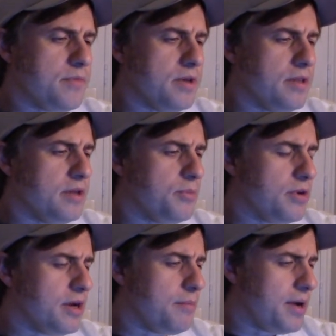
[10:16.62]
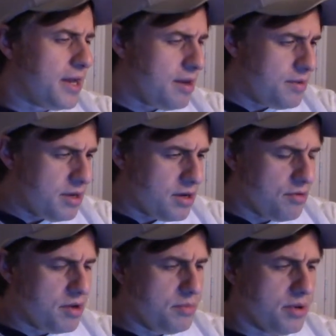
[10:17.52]
and then we got Miami at
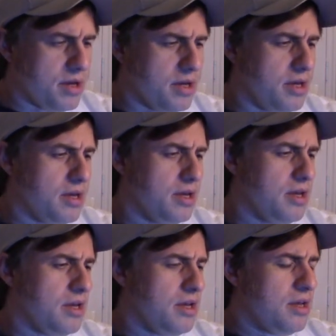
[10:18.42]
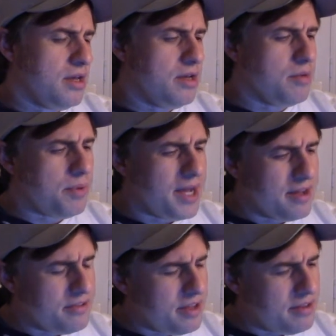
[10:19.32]
Green Bay. You know,
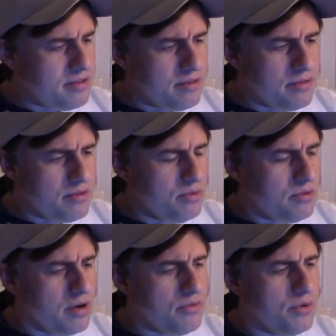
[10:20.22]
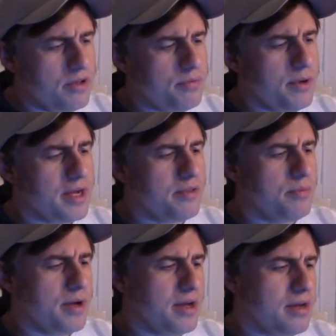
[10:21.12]
Packers had two tough weeks back to
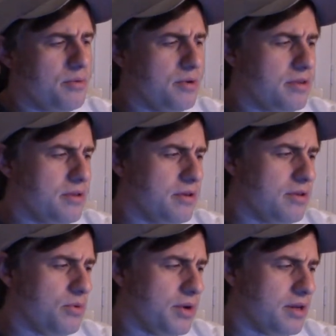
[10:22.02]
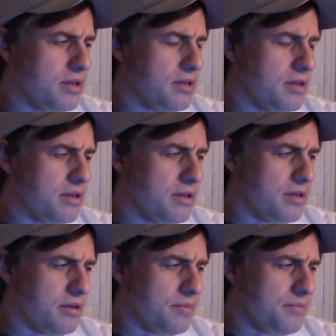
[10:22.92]
back with uh, New England and
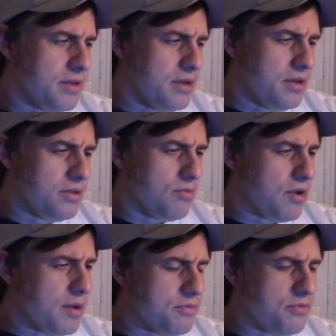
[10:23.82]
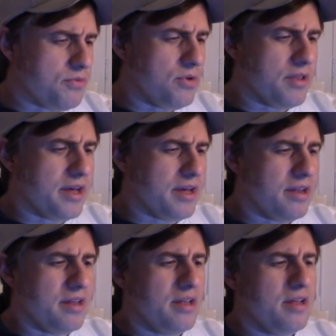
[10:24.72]
uh, the Rams before
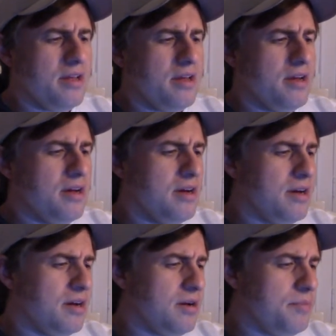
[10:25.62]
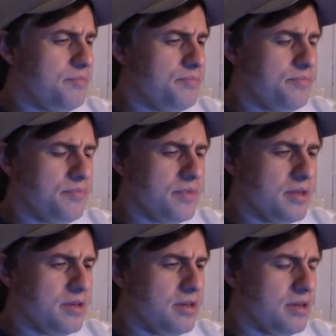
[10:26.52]
that. Um,
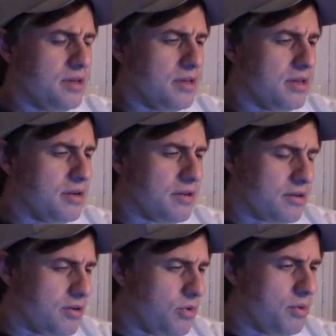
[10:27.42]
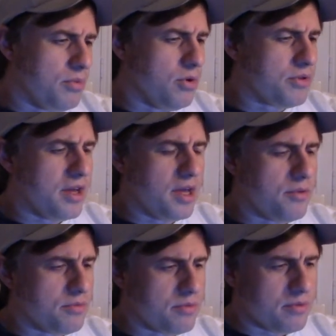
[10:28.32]
you, you, know, could have won both
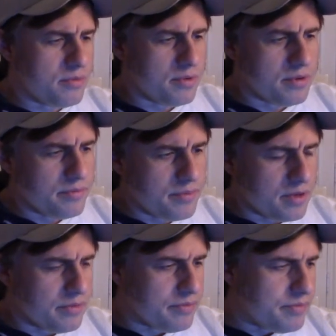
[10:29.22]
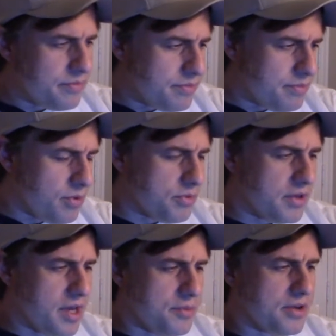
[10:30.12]
games, but, but, you know, both the
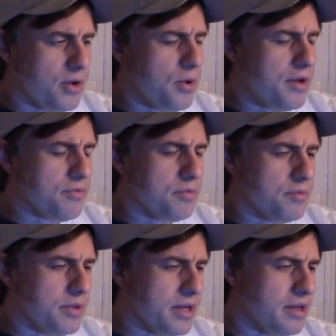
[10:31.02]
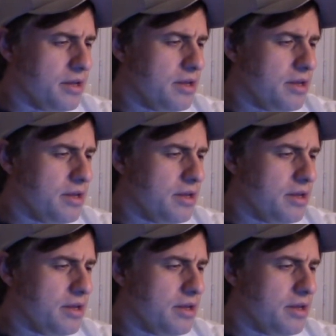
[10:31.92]
games got away from them late.